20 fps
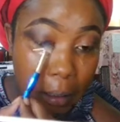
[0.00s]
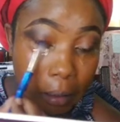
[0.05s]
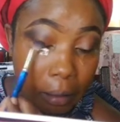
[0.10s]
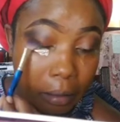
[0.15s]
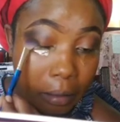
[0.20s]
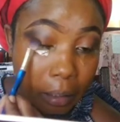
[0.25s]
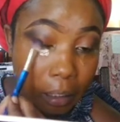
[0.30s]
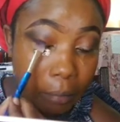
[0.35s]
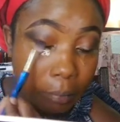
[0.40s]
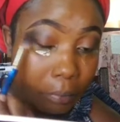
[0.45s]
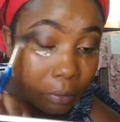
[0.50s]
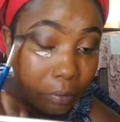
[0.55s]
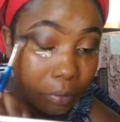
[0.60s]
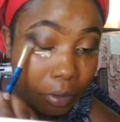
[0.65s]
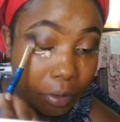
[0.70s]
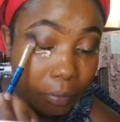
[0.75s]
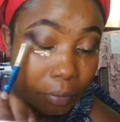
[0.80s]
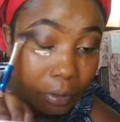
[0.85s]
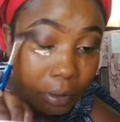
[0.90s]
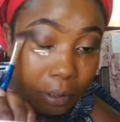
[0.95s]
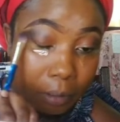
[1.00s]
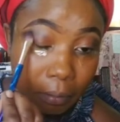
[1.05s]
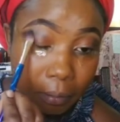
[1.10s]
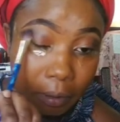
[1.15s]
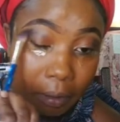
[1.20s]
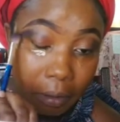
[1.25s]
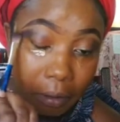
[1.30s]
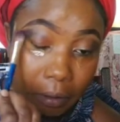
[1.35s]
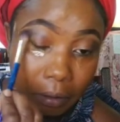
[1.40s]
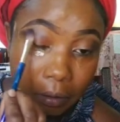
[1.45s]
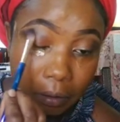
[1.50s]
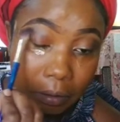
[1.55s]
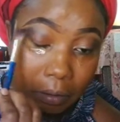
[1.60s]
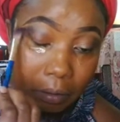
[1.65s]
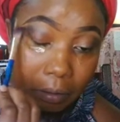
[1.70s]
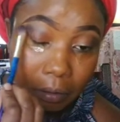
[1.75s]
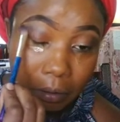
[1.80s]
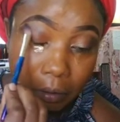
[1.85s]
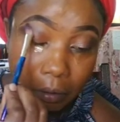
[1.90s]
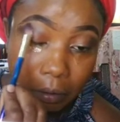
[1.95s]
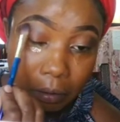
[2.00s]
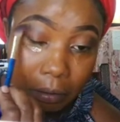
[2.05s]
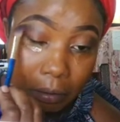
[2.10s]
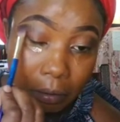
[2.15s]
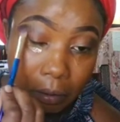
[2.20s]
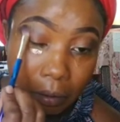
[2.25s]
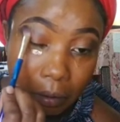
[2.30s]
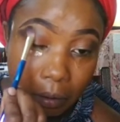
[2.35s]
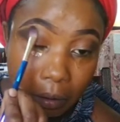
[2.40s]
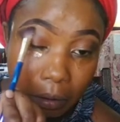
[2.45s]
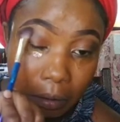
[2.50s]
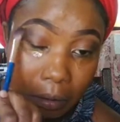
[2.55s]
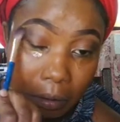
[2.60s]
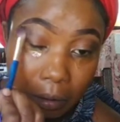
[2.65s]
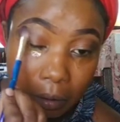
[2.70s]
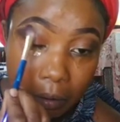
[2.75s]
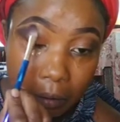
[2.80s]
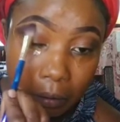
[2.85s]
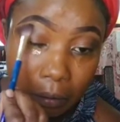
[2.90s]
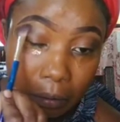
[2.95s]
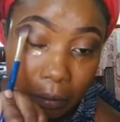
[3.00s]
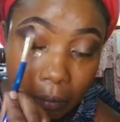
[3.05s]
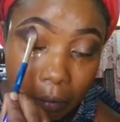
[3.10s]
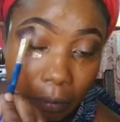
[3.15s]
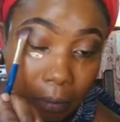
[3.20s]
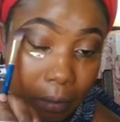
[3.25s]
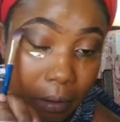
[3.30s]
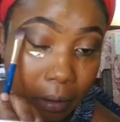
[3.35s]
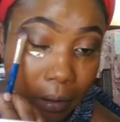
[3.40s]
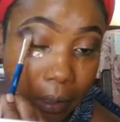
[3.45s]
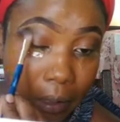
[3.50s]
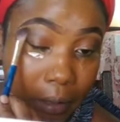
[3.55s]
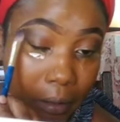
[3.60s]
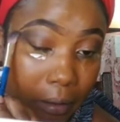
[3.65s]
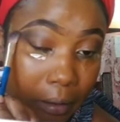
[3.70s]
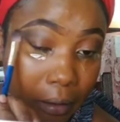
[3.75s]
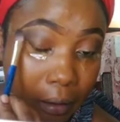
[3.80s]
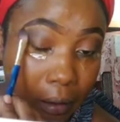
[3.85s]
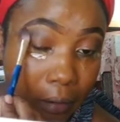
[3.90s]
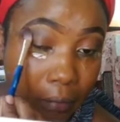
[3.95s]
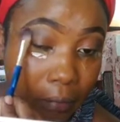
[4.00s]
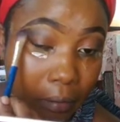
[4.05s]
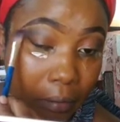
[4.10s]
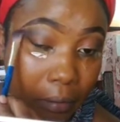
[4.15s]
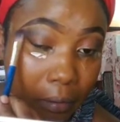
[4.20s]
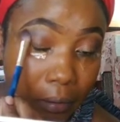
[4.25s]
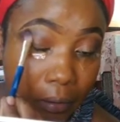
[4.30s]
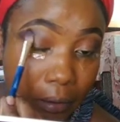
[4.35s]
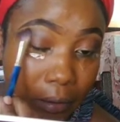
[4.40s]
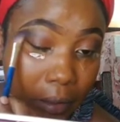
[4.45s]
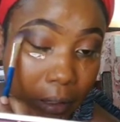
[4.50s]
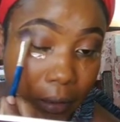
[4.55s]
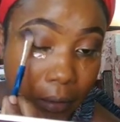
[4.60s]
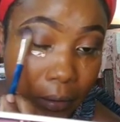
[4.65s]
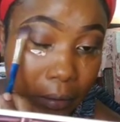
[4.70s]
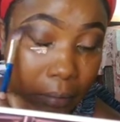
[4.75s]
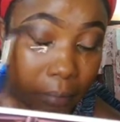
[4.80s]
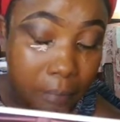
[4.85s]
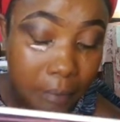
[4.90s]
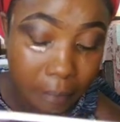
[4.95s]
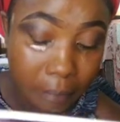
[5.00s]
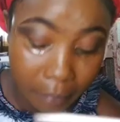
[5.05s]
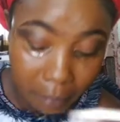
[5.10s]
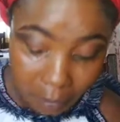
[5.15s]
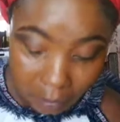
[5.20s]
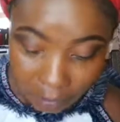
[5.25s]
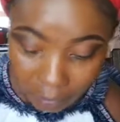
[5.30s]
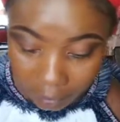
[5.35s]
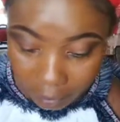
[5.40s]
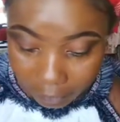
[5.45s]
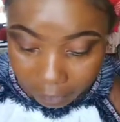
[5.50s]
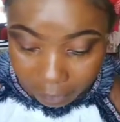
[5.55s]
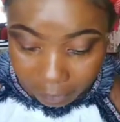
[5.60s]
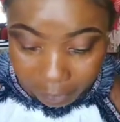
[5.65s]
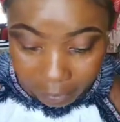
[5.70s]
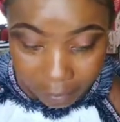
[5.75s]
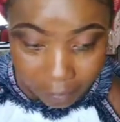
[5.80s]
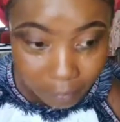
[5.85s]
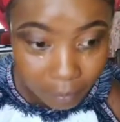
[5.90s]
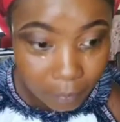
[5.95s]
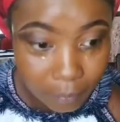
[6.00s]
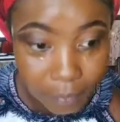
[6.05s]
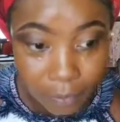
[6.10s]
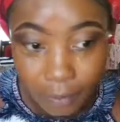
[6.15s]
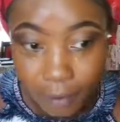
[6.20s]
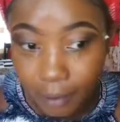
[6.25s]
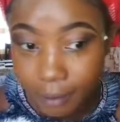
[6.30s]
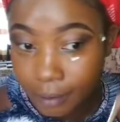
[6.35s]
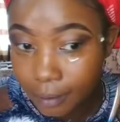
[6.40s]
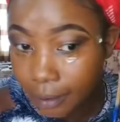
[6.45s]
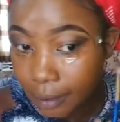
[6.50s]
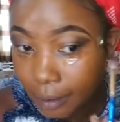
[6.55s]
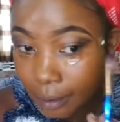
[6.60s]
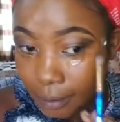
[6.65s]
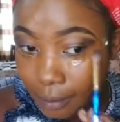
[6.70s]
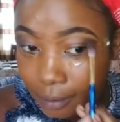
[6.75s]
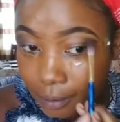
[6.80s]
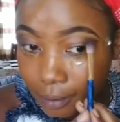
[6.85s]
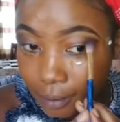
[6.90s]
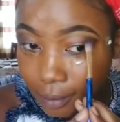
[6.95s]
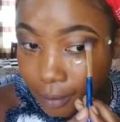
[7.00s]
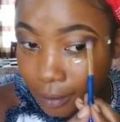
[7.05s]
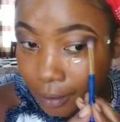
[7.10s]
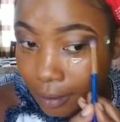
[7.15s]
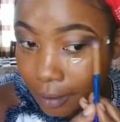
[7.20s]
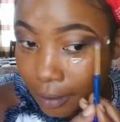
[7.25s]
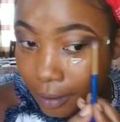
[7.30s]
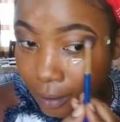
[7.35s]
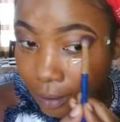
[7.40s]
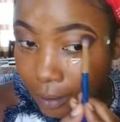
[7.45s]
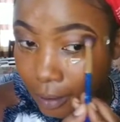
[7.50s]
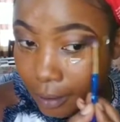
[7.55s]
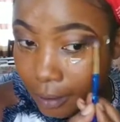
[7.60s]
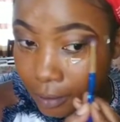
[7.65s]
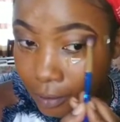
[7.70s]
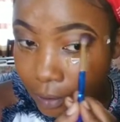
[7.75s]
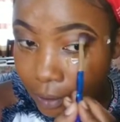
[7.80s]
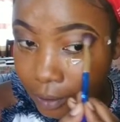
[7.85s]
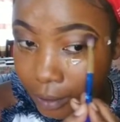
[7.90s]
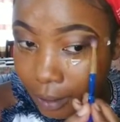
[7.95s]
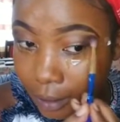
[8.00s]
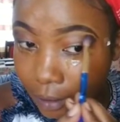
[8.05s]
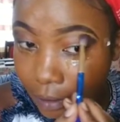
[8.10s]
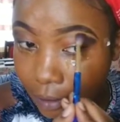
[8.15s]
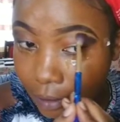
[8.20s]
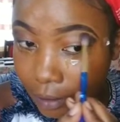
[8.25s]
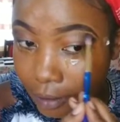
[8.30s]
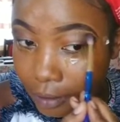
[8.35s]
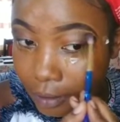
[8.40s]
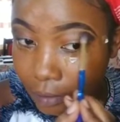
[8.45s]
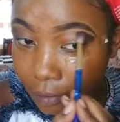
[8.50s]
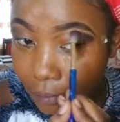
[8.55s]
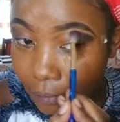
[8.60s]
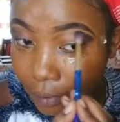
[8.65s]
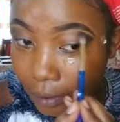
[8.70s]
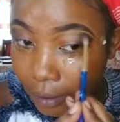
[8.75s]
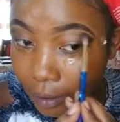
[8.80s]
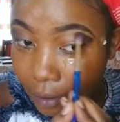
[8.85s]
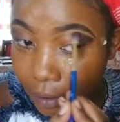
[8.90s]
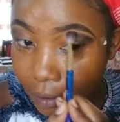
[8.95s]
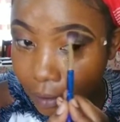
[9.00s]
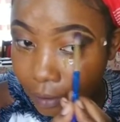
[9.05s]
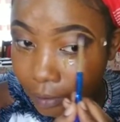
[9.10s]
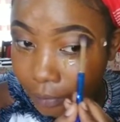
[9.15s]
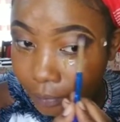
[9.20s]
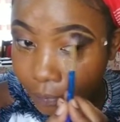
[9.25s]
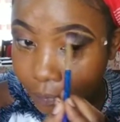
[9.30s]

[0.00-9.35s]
it came with responsibilities, When people start giving you those nice compliments, you have to live up to the standards. So I started dressing well.